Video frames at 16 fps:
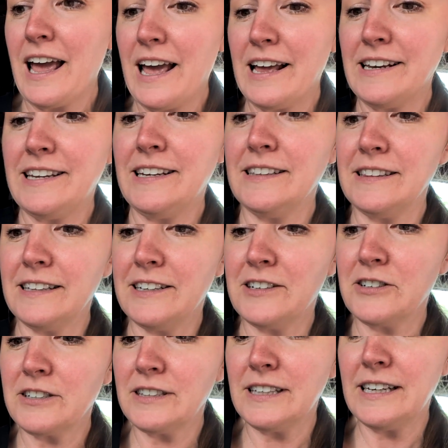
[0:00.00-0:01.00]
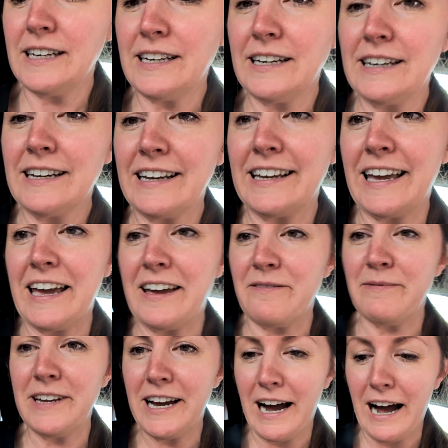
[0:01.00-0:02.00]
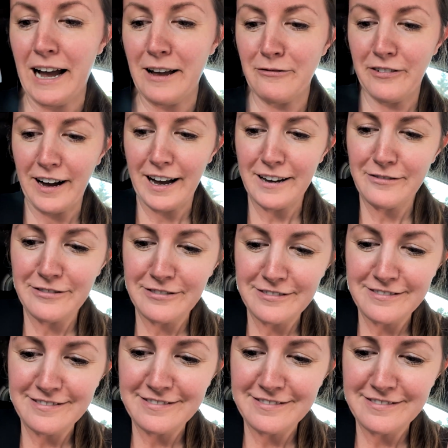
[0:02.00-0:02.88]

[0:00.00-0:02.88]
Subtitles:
and he literally gave me a high five.